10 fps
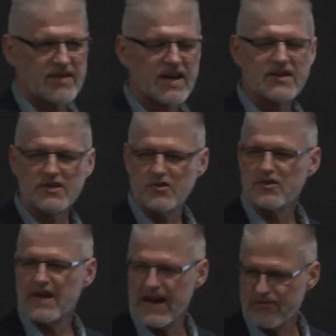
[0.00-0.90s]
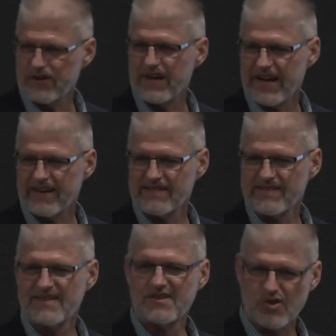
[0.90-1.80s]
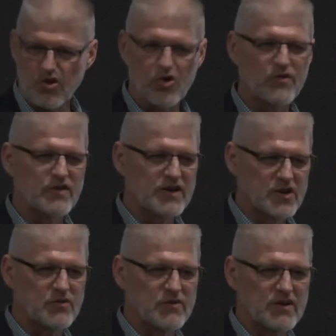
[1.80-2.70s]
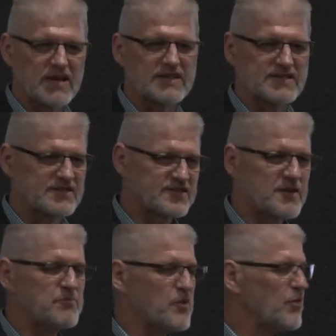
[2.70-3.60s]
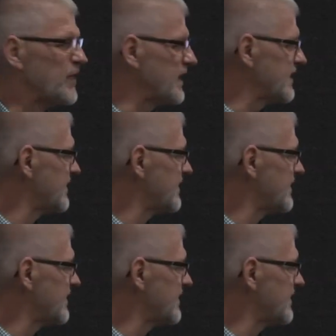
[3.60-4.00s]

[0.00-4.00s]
and you do it every day, over and over. It's a simple thing.